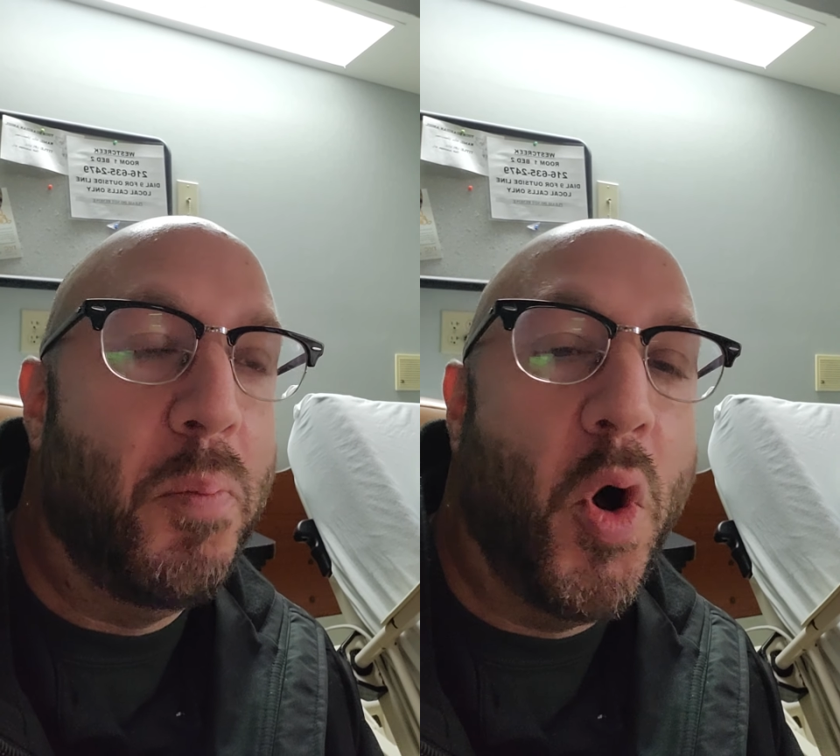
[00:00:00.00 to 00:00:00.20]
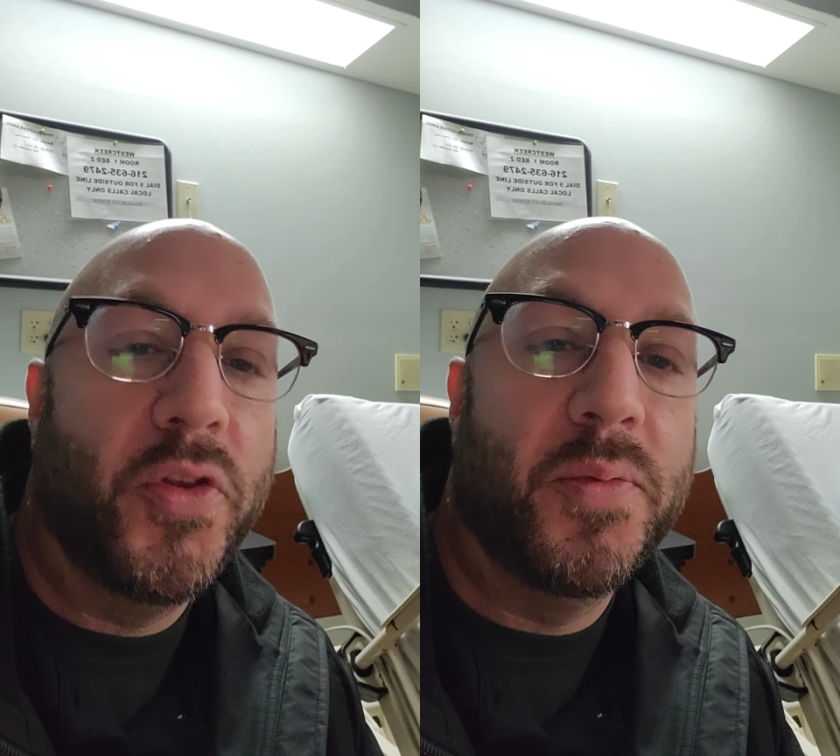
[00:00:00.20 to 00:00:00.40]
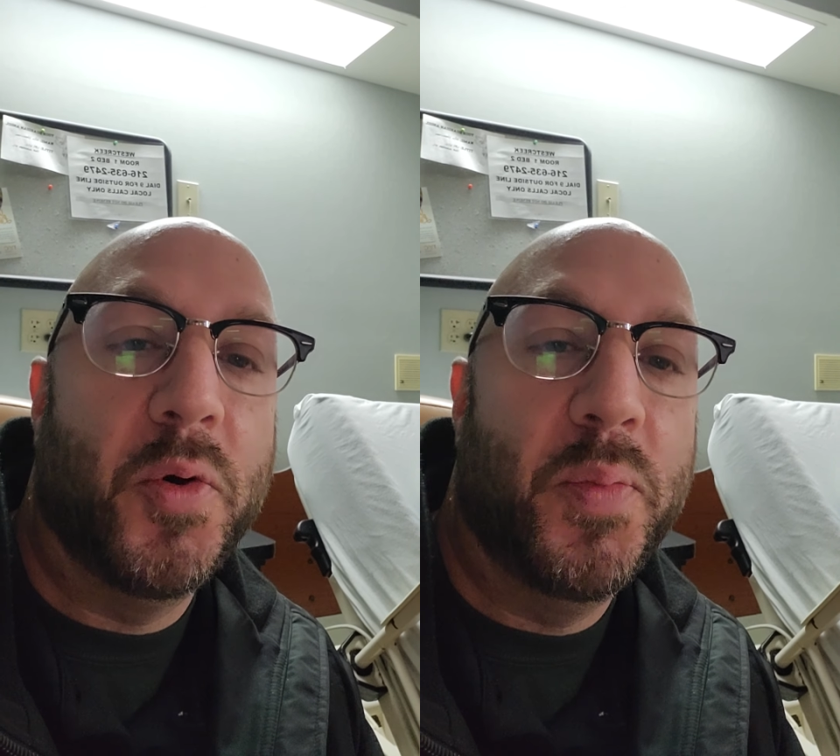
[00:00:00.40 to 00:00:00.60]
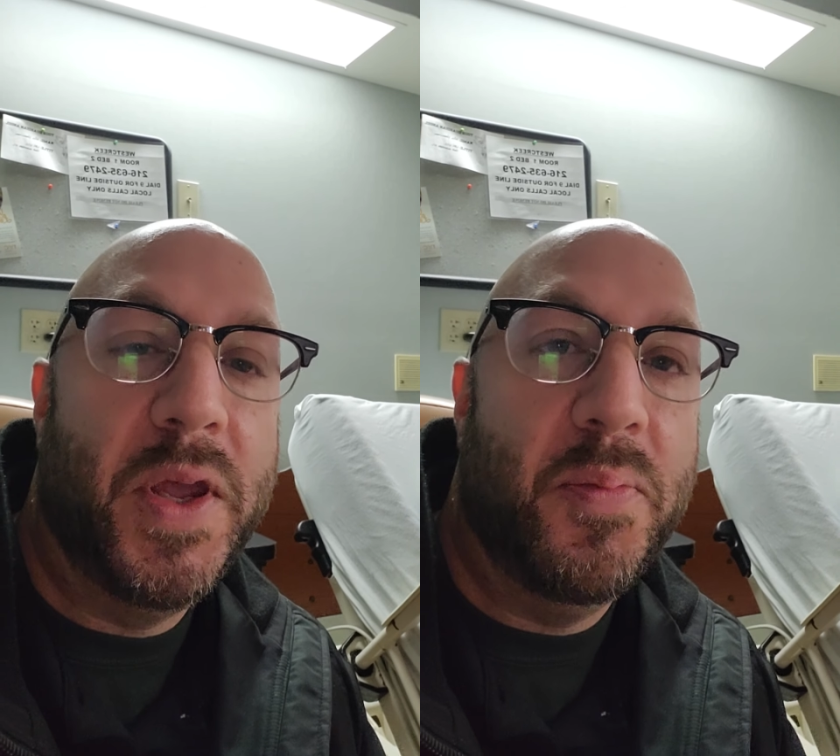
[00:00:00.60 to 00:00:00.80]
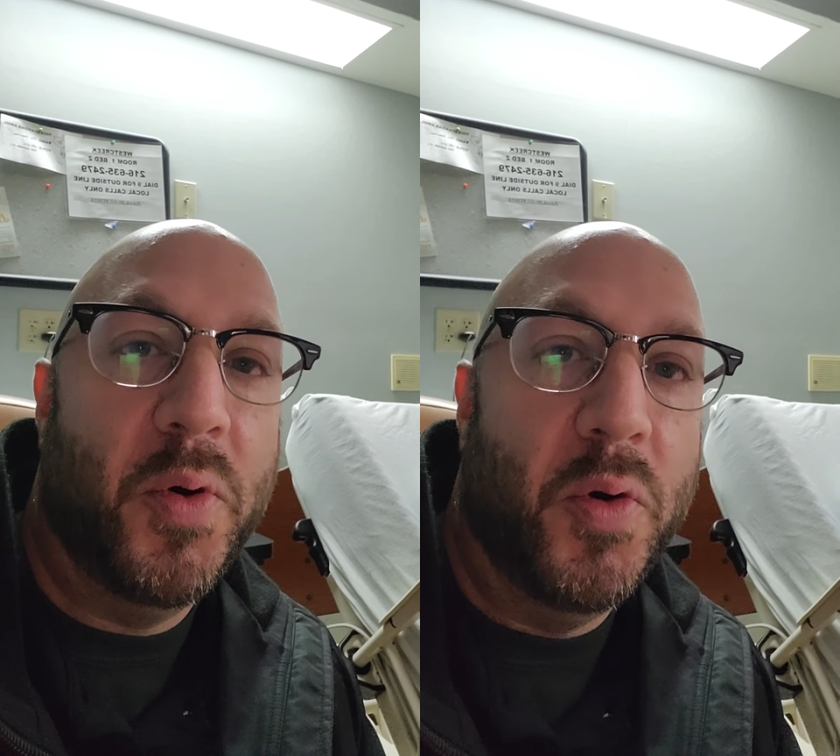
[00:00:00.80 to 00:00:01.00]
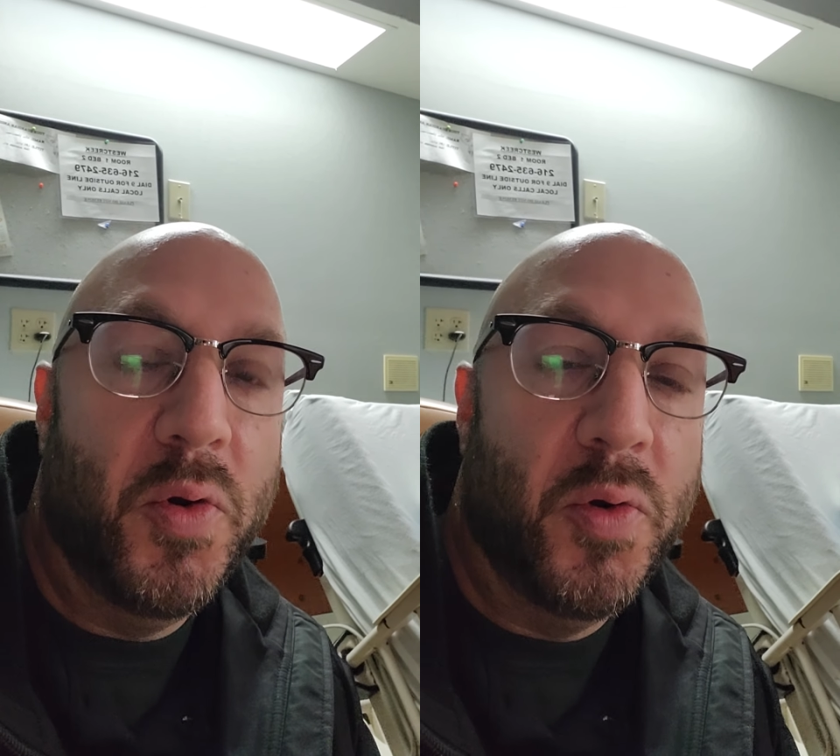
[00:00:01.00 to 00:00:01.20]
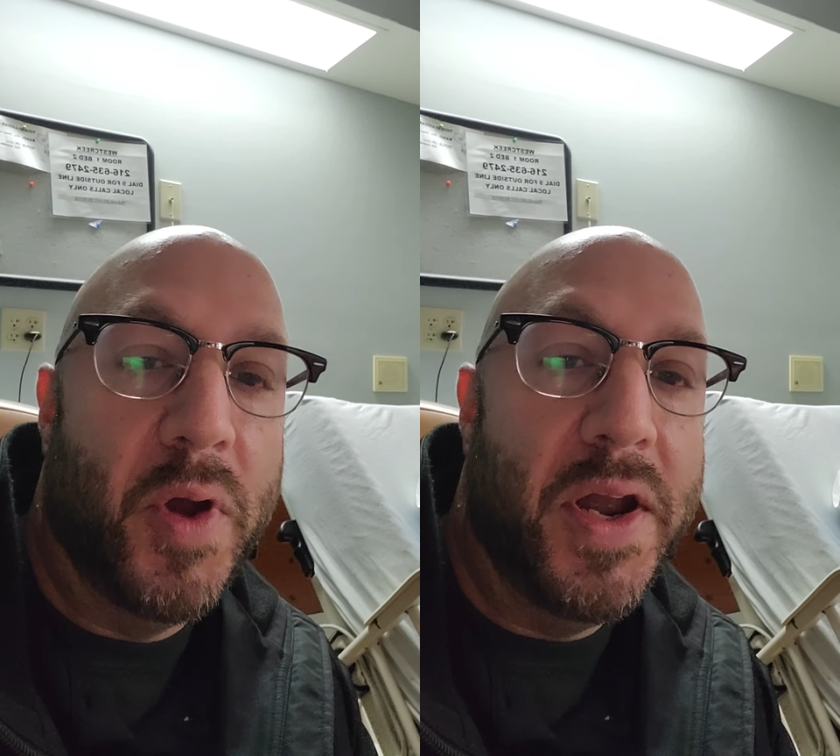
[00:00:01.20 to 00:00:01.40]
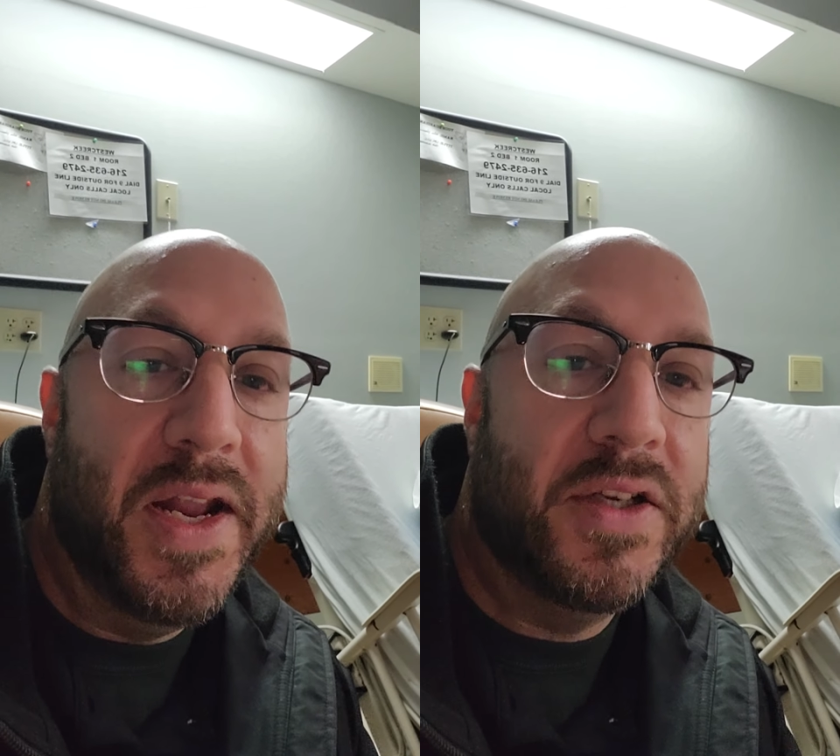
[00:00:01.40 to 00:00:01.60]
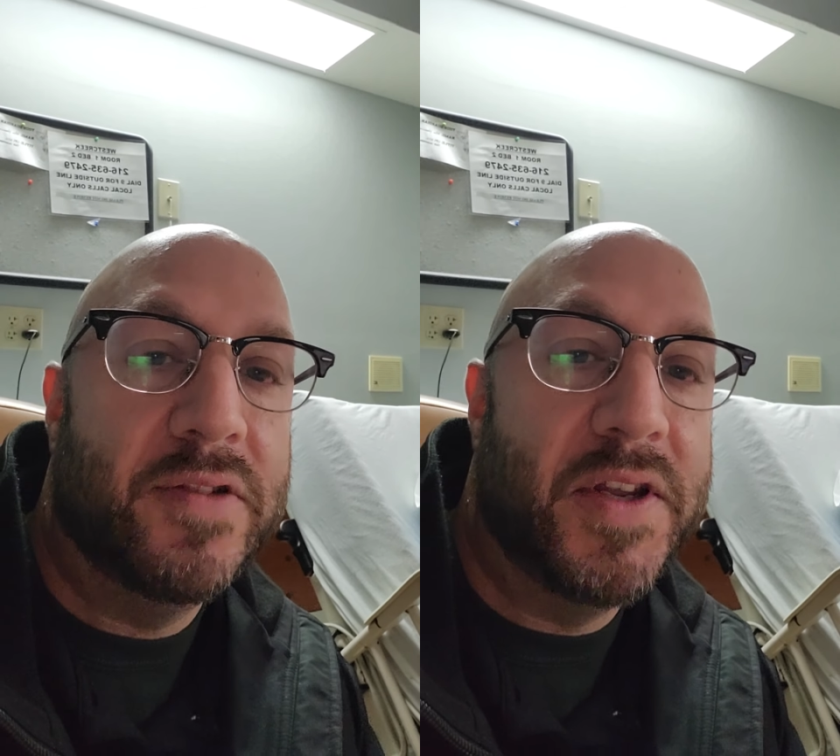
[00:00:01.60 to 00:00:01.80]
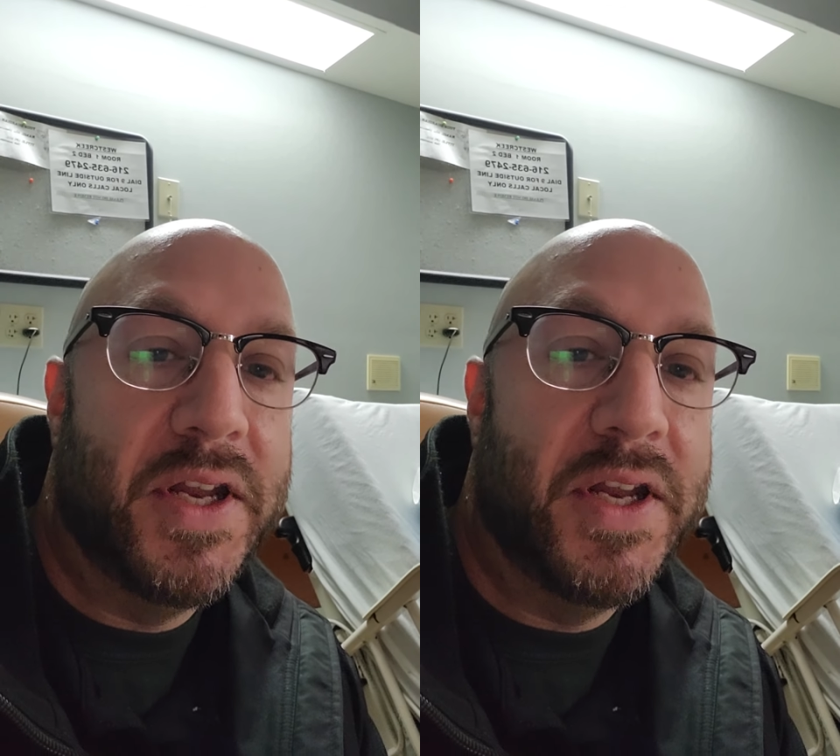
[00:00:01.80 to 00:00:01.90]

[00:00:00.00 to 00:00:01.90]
multiple people who initially